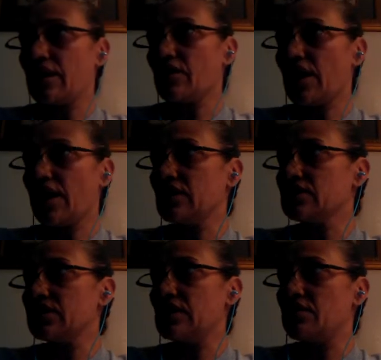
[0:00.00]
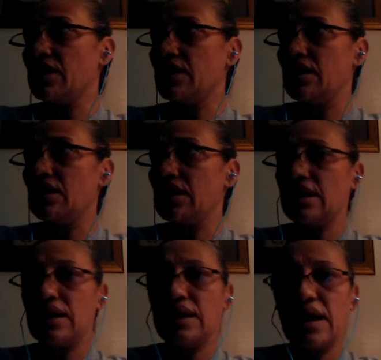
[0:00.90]
cry out to Him, and
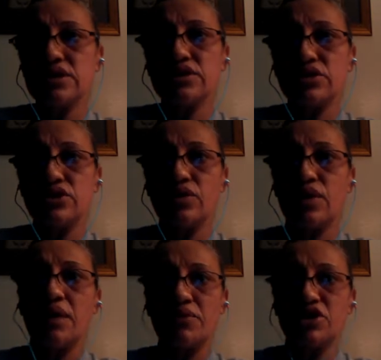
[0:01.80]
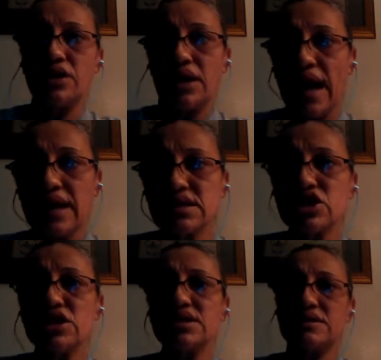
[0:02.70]
ask Yeshua HaMashiach, ask
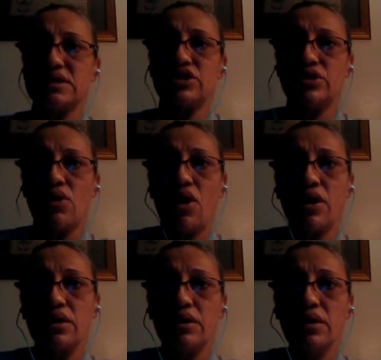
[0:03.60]
Jesus into your heart,